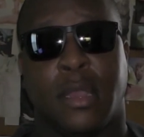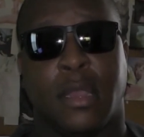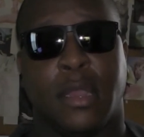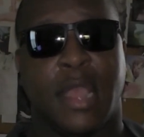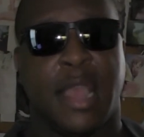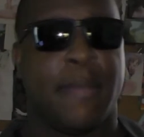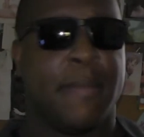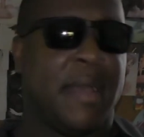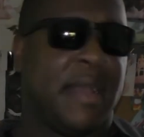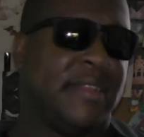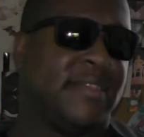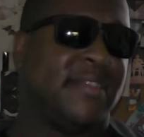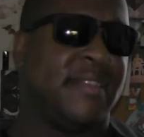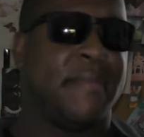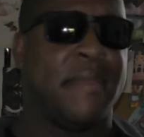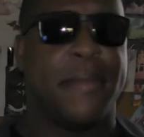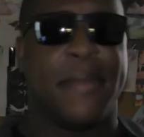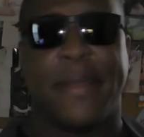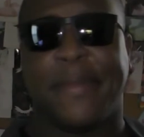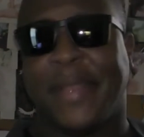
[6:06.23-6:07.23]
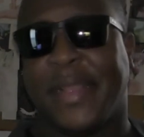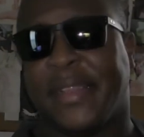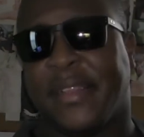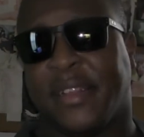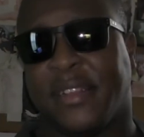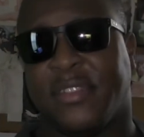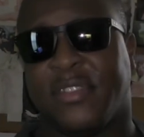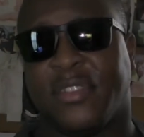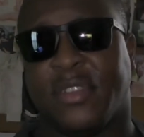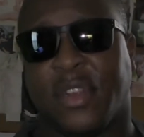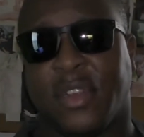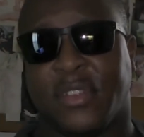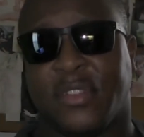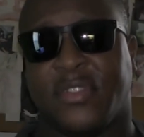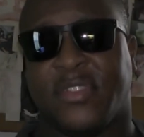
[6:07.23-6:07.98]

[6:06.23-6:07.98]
come on, some people have to get their start